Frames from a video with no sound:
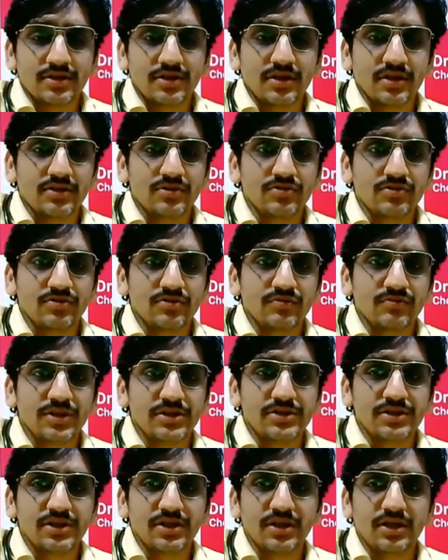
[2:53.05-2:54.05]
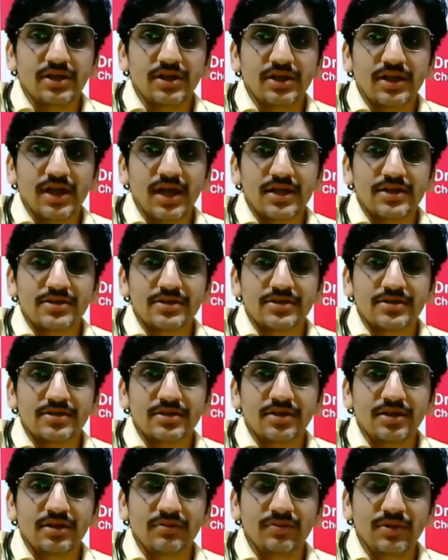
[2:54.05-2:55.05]
So basically, cancer
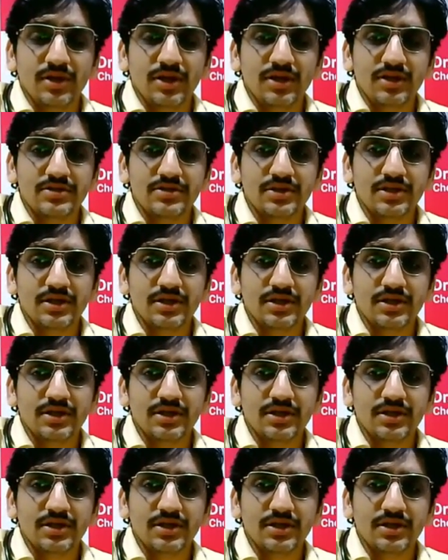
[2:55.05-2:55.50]
screening means